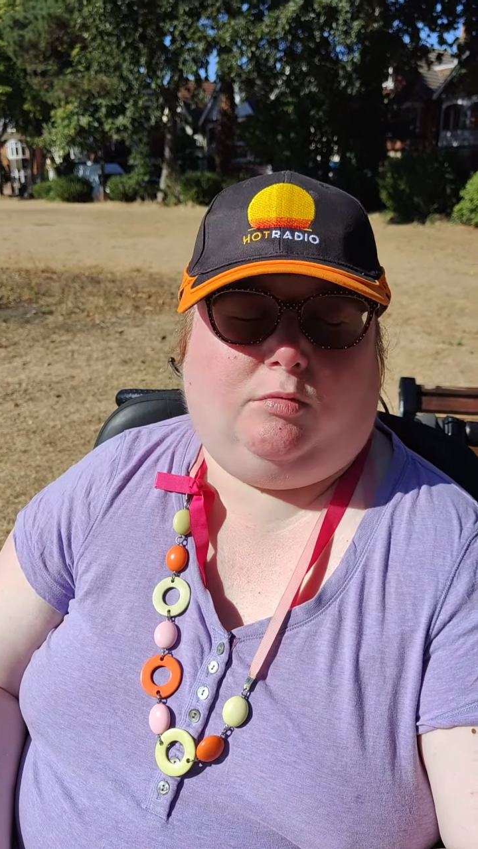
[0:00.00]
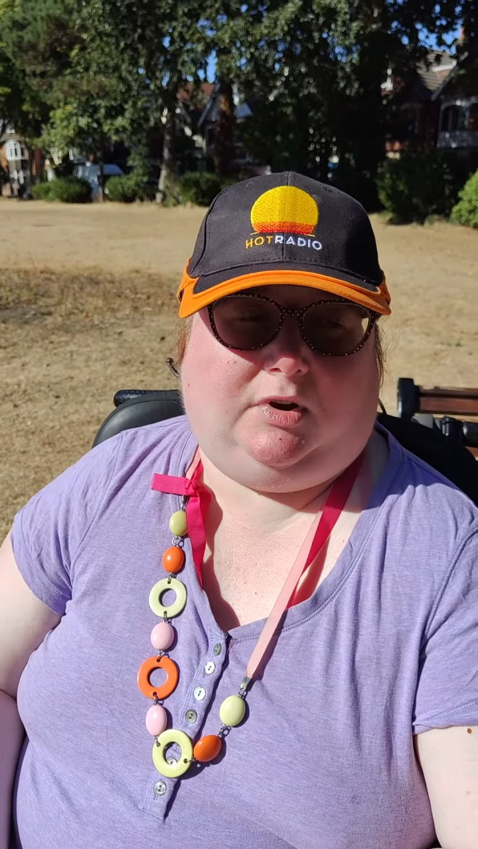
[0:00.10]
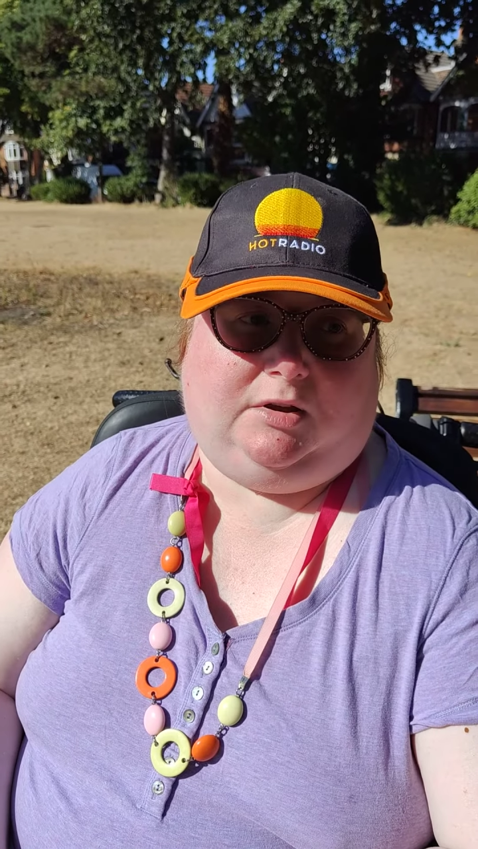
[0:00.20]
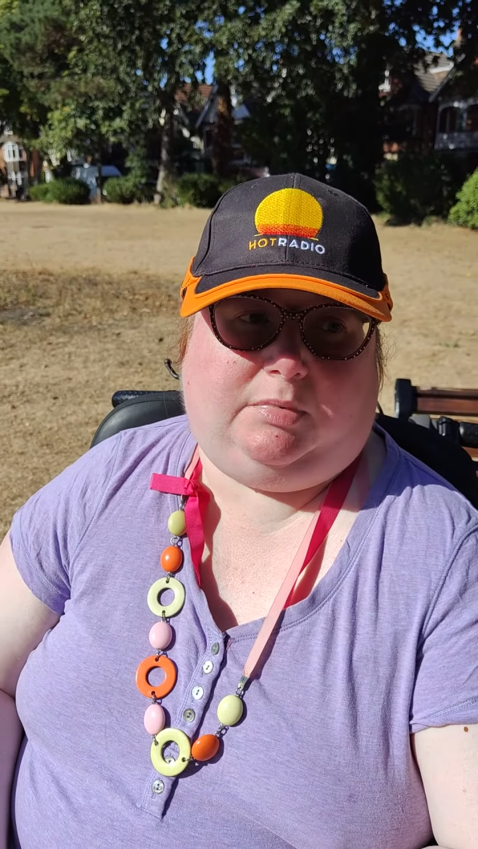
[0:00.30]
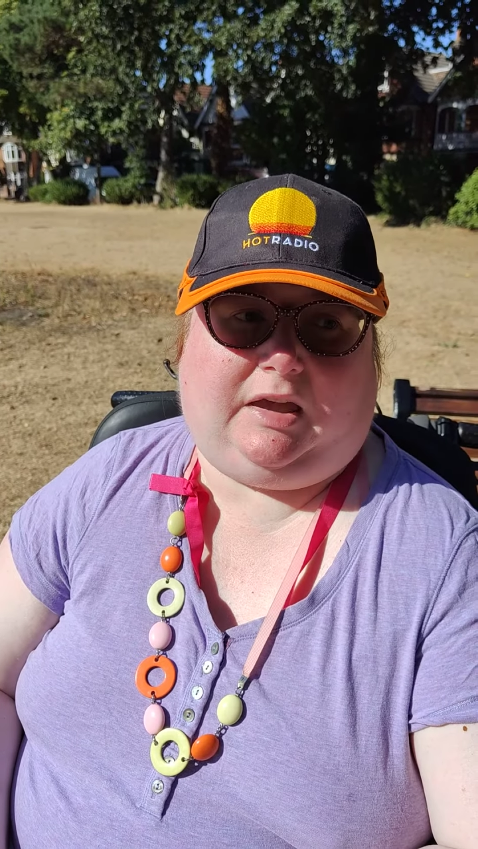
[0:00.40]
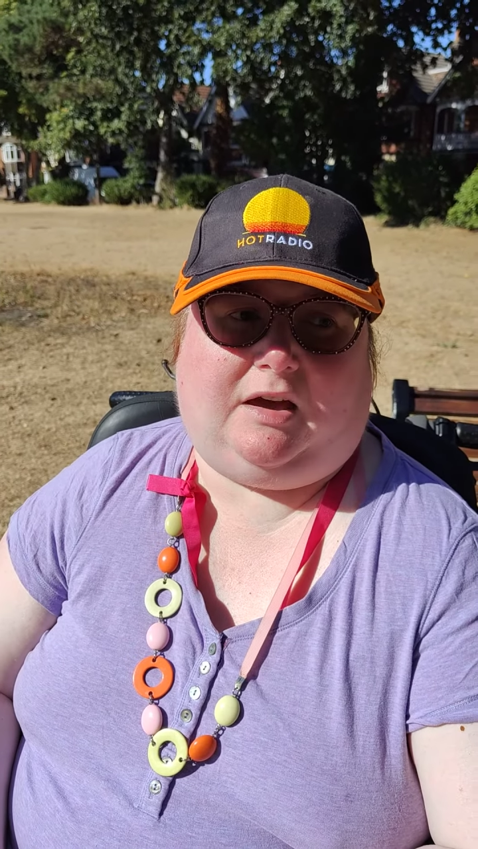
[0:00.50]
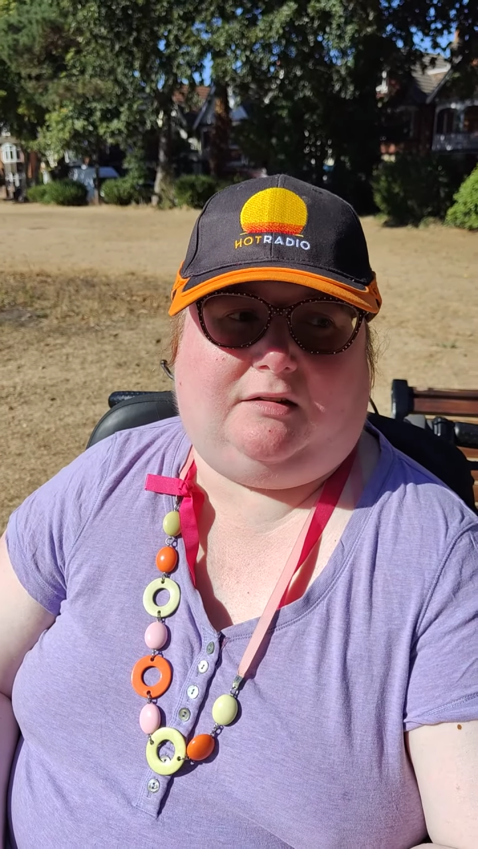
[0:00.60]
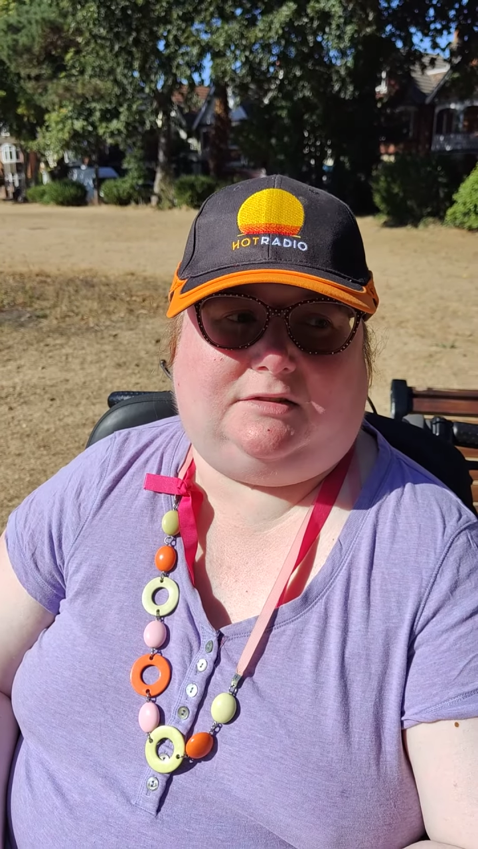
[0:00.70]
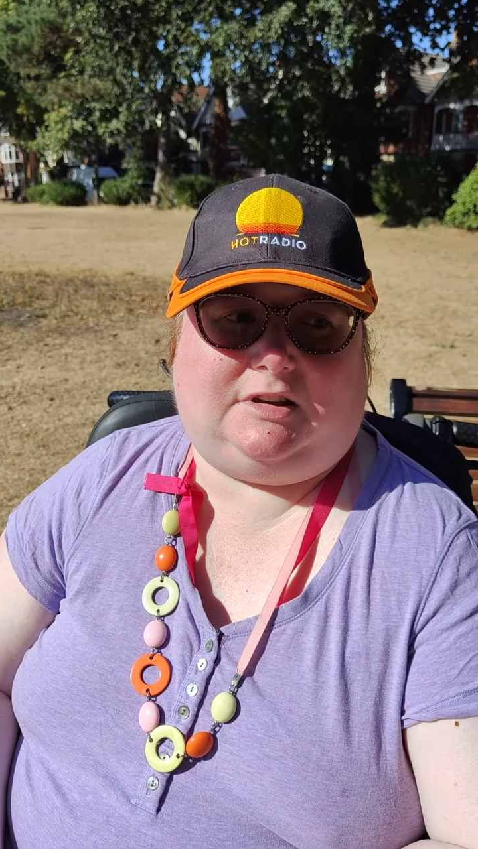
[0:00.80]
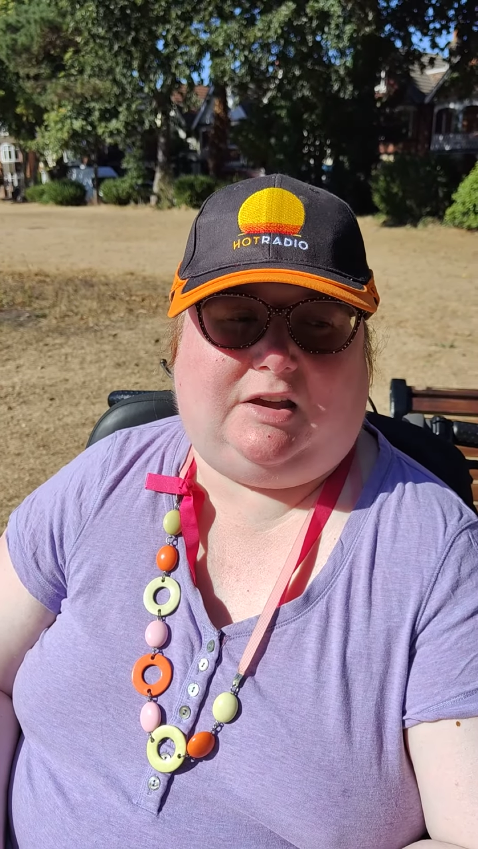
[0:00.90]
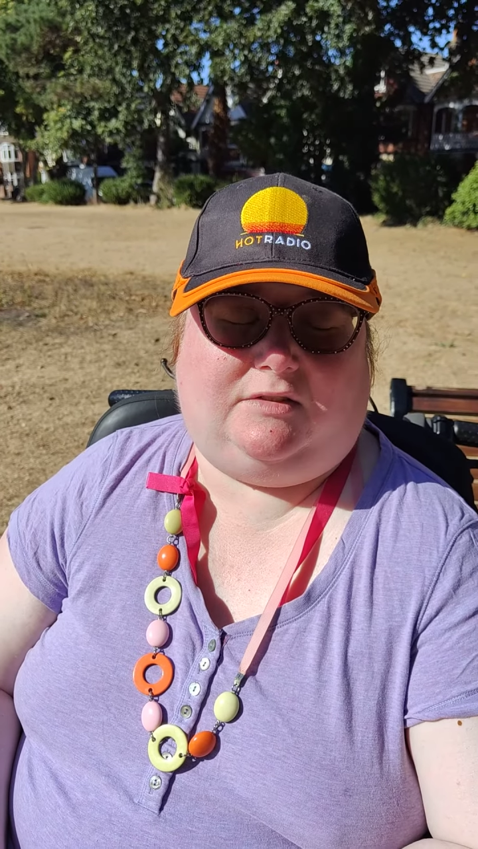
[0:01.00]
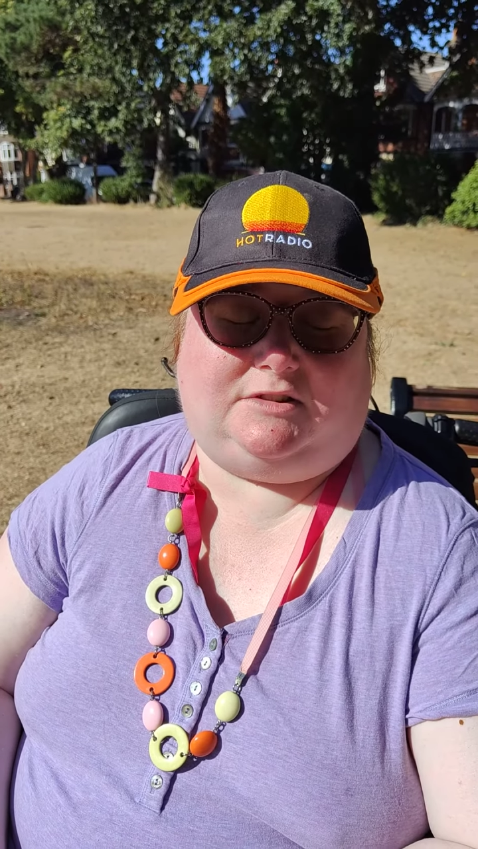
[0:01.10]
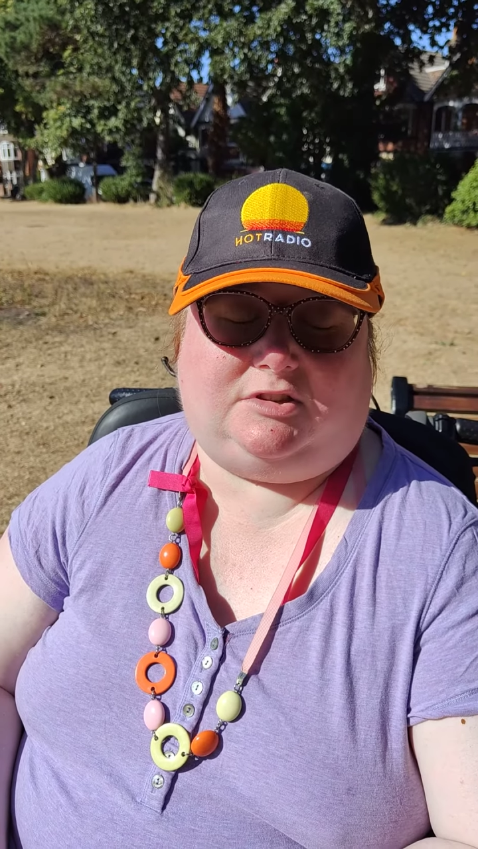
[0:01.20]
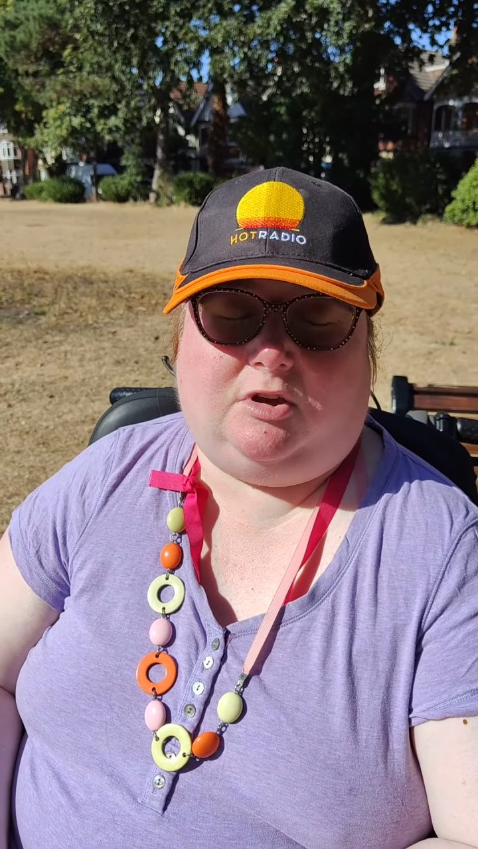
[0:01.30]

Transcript: Will it be Carl Davis?